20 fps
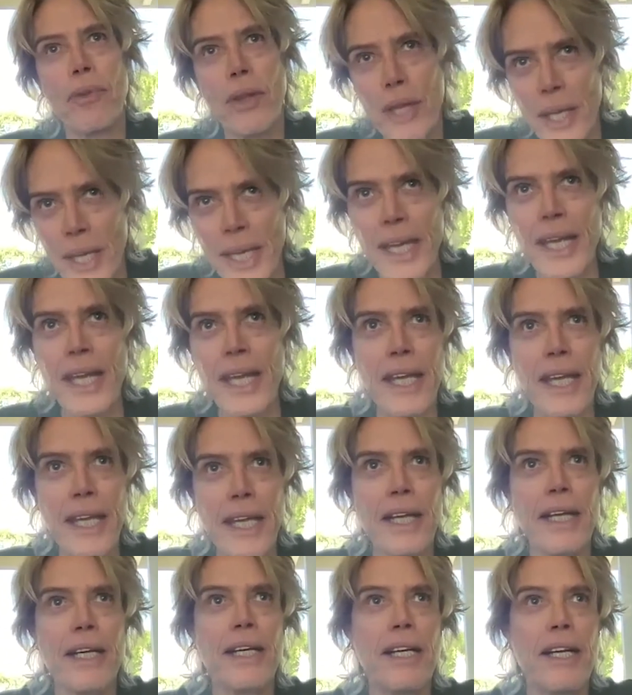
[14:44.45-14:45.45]

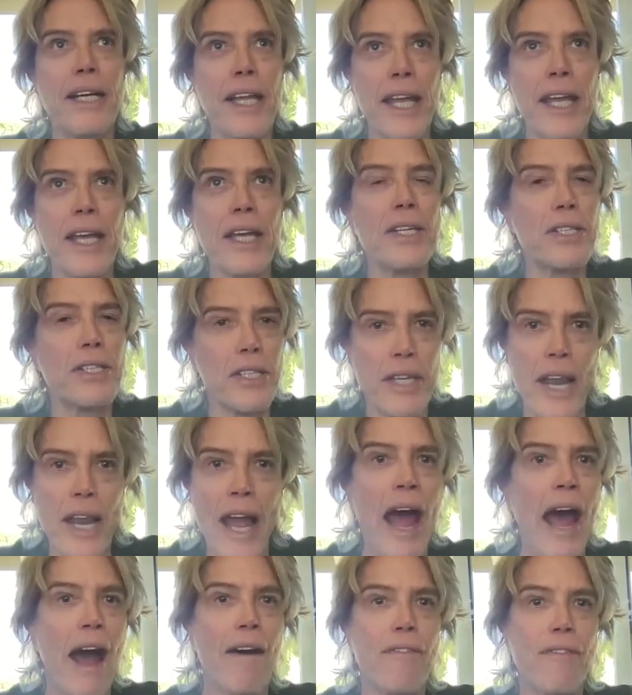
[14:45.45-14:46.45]
He is
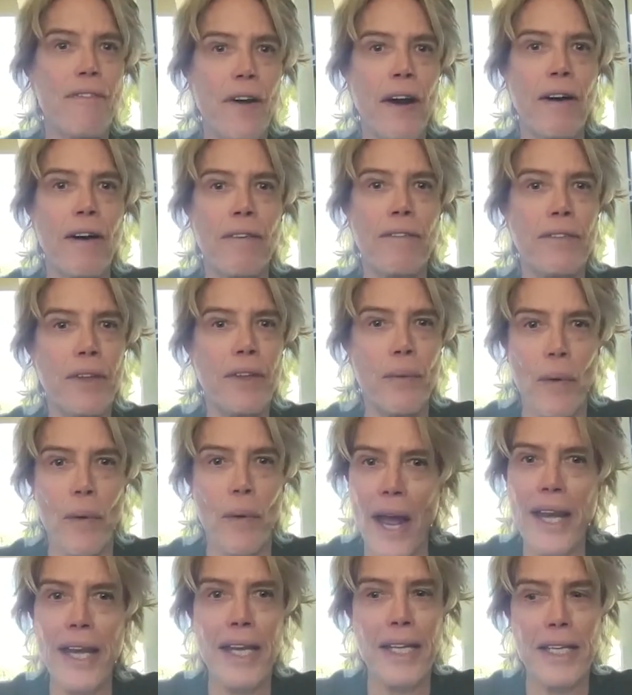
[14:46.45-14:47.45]
half of the
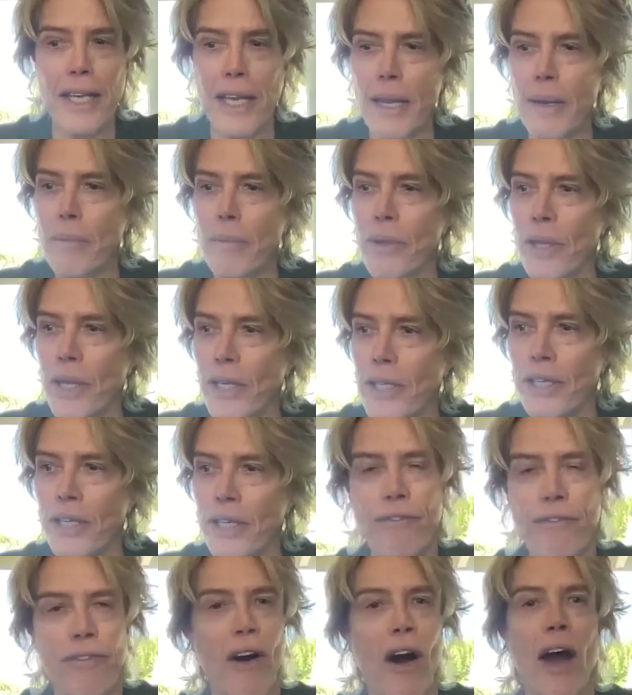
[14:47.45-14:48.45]
writing team that
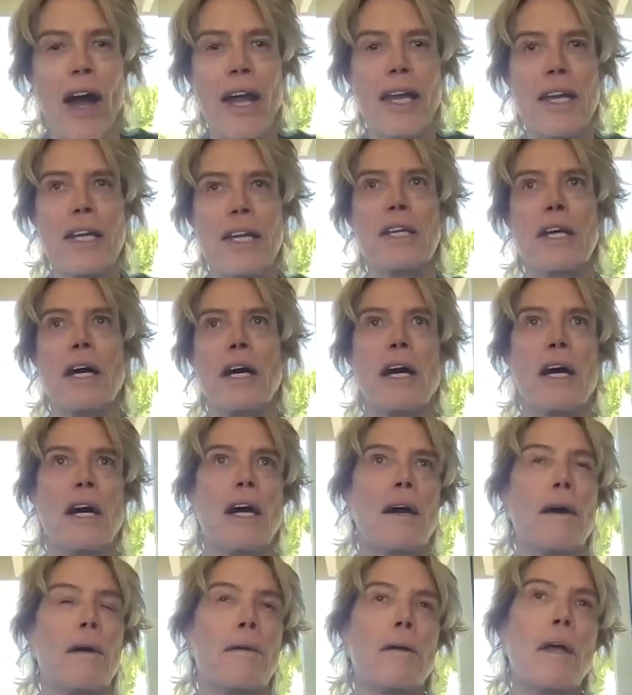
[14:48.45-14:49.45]
defined
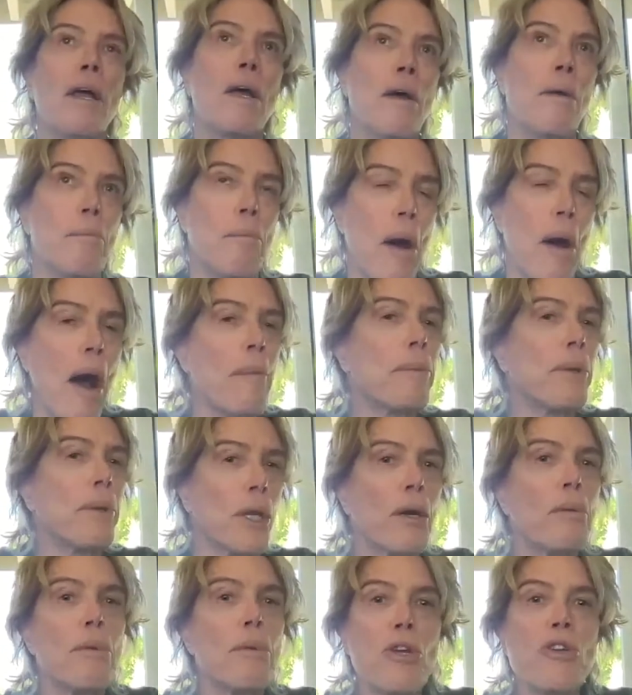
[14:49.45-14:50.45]

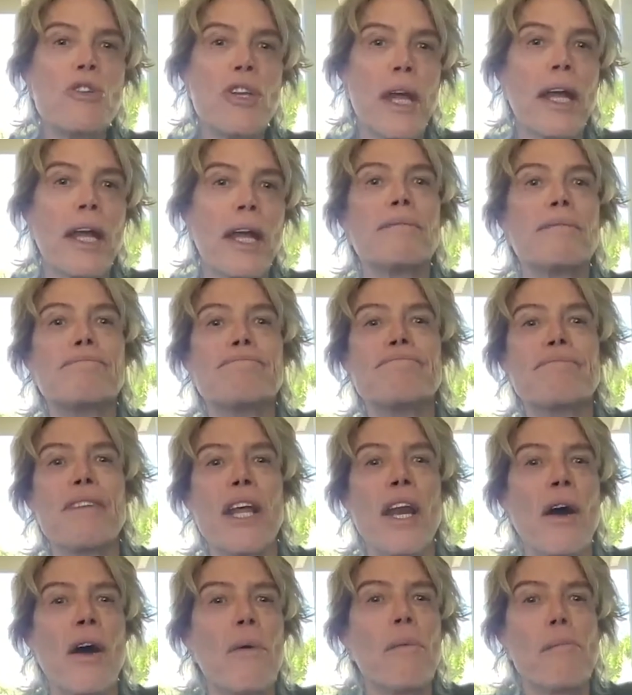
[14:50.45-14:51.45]
popular music,
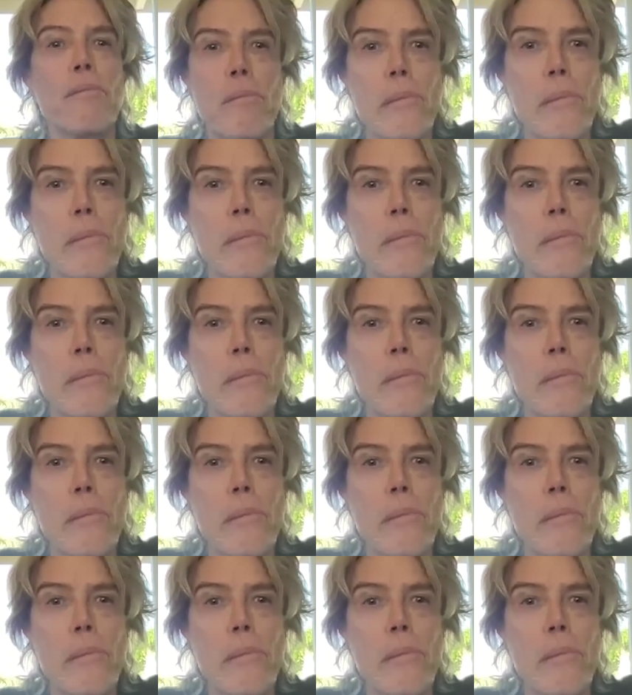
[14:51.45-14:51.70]
you know?